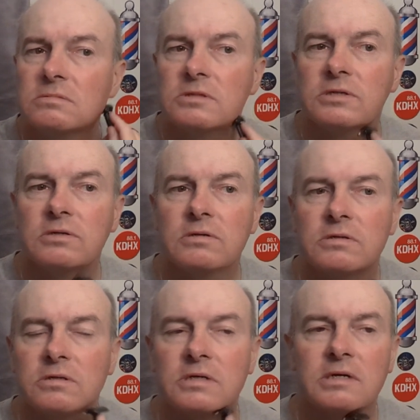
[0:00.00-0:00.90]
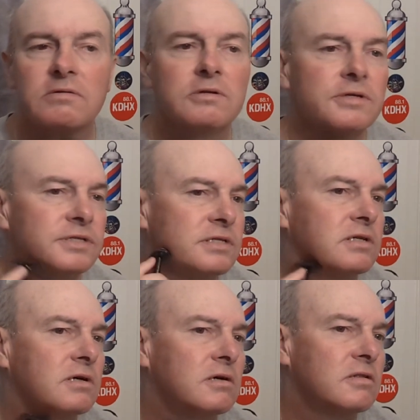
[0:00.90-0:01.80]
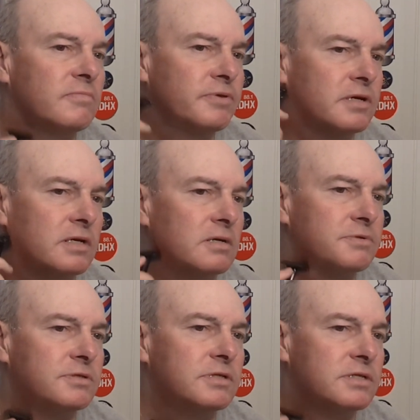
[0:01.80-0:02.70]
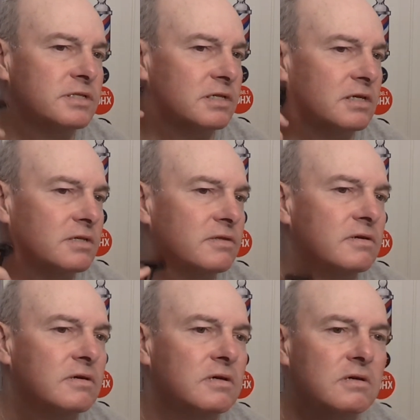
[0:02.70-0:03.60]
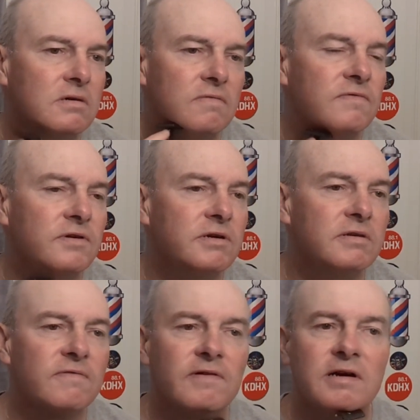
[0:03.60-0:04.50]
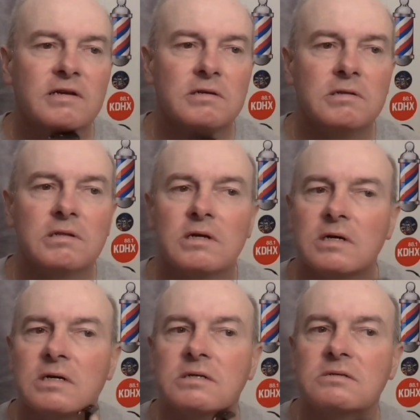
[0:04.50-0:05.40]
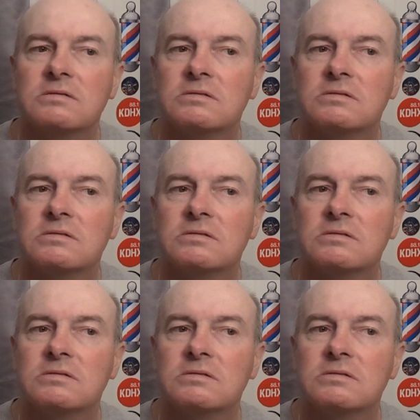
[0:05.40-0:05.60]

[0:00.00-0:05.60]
then you're not really seeing all the pickups. You're just seeing the very final